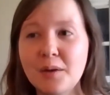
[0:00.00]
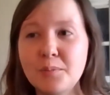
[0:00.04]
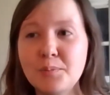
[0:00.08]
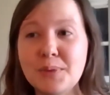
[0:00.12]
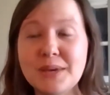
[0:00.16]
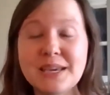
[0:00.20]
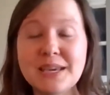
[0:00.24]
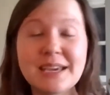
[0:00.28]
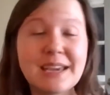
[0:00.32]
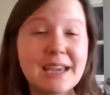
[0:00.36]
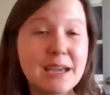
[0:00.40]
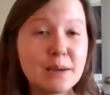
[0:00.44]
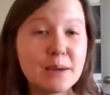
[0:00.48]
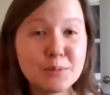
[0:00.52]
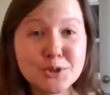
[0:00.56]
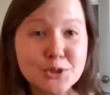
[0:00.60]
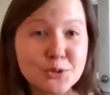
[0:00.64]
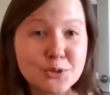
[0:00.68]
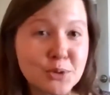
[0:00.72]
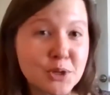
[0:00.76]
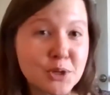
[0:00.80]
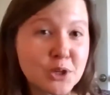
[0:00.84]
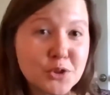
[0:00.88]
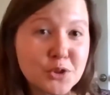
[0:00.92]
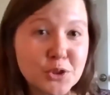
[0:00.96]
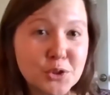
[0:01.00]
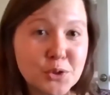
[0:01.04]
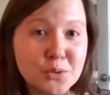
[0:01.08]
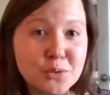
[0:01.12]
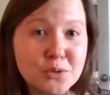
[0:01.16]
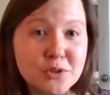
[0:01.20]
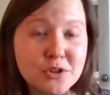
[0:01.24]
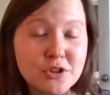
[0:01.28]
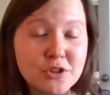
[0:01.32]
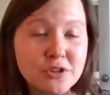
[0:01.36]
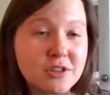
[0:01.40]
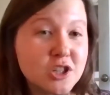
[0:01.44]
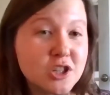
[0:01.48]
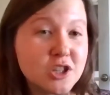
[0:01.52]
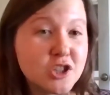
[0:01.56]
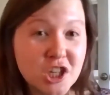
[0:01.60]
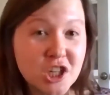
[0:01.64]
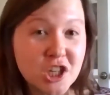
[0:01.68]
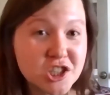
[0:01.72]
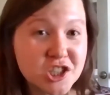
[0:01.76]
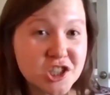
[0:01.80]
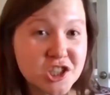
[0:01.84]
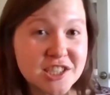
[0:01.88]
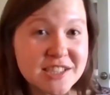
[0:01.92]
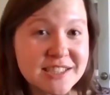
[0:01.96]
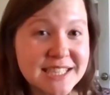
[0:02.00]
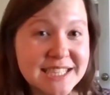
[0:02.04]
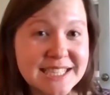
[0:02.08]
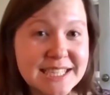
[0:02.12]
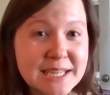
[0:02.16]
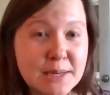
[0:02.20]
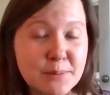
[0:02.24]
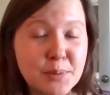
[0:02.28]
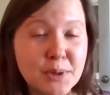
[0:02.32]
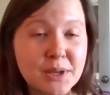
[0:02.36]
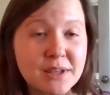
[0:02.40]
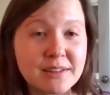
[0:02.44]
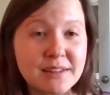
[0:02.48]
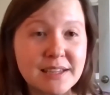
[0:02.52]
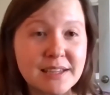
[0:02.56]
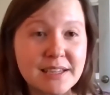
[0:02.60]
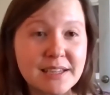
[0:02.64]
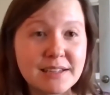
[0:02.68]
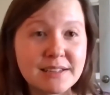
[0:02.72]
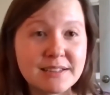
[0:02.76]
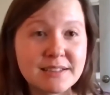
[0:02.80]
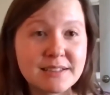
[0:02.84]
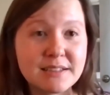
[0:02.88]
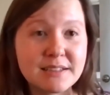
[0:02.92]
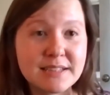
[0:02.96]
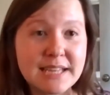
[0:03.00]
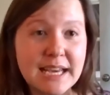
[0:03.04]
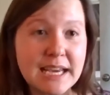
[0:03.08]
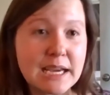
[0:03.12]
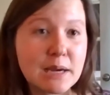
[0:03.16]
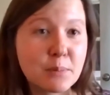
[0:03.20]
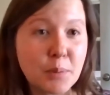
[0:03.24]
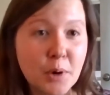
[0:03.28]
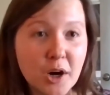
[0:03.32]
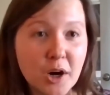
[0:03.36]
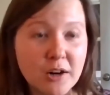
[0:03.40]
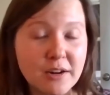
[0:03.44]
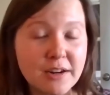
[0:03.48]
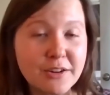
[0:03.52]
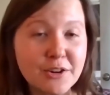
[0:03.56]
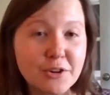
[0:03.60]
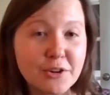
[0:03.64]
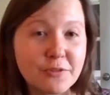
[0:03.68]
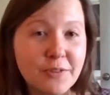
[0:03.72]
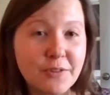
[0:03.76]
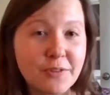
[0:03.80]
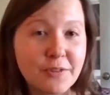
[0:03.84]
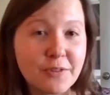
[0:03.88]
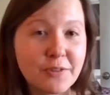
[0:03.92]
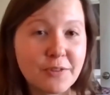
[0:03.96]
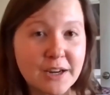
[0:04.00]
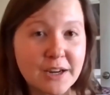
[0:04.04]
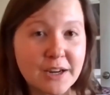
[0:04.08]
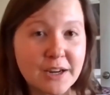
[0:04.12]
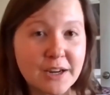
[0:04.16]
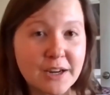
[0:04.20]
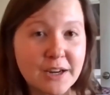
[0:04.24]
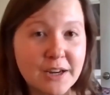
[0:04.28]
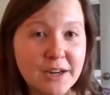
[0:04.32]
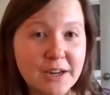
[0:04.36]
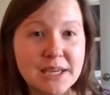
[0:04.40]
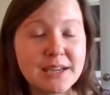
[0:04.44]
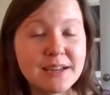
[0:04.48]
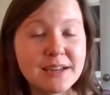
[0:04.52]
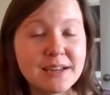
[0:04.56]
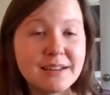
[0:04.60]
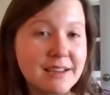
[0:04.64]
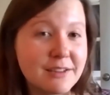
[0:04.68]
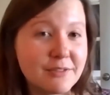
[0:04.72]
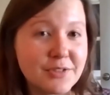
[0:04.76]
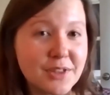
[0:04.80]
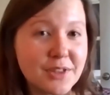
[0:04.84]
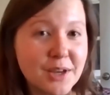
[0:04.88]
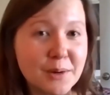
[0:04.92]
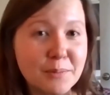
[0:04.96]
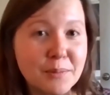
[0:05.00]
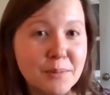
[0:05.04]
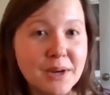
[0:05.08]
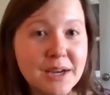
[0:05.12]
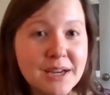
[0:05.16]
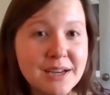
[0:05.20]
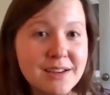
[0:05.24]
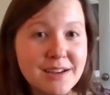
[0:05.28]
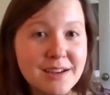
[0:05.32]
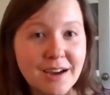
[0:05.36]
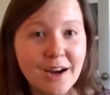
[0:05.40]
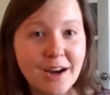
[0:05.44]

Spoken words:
Being able to include the judges that typically take part in your final local B and give them